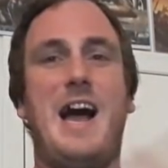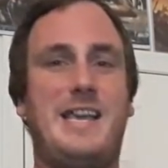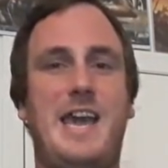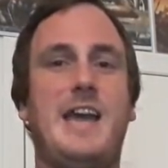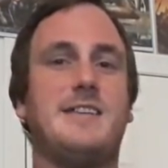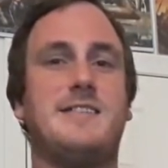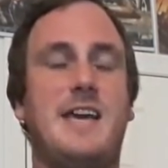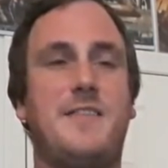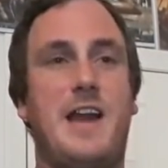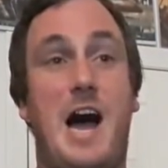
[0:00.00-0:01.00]
I can't
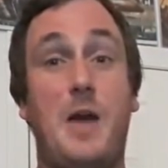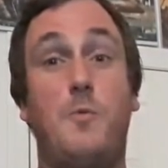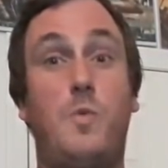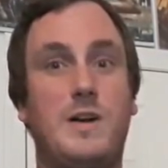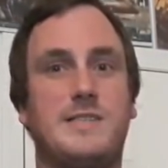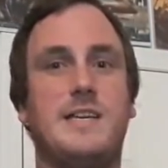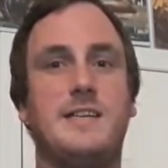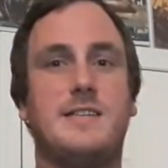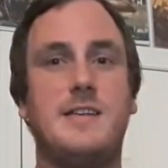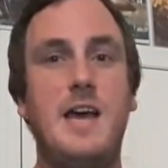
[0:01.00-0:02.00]
say that I
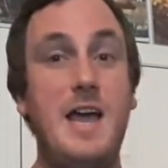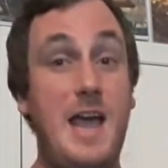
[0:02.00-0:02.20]
wasn't